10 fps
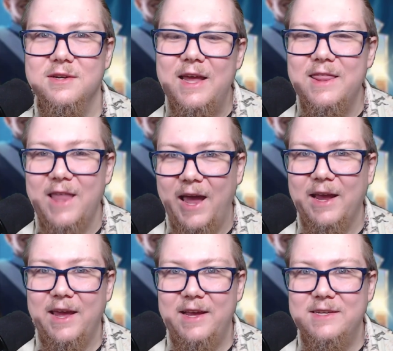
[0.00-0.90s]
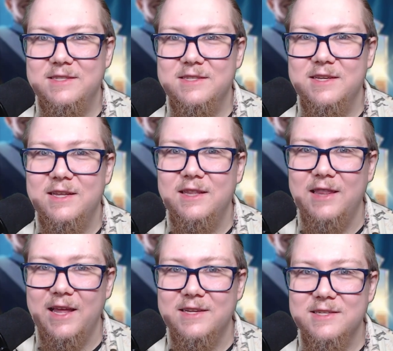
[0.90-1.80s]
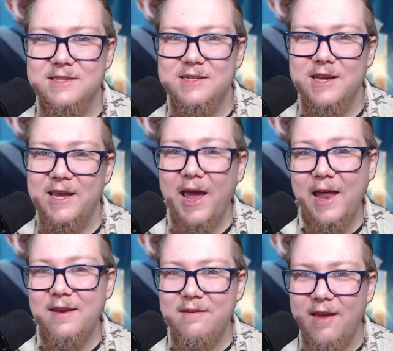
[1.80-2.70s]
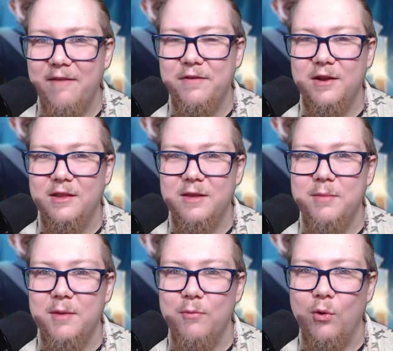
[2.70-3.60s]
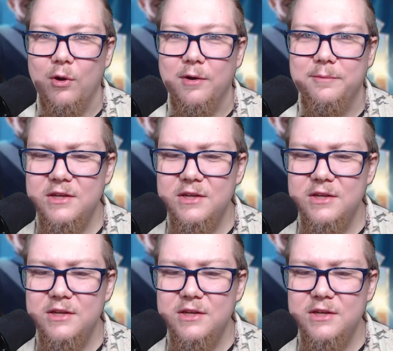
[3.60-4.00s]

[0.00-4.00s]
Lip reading: In that case, less can definitely be more.